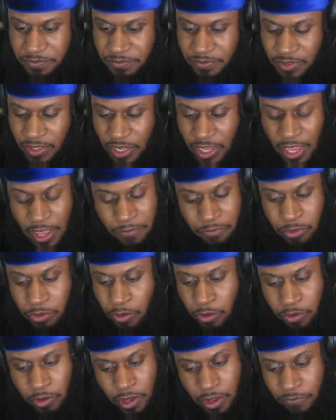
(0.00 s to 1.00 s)
I have
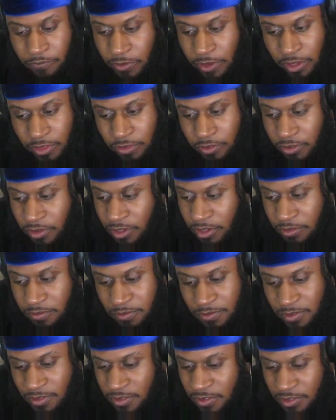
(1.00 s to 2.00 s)
no, I forgot their
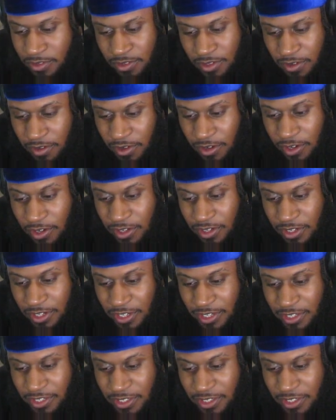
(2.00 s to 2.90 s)
names. I'm not gonna lie.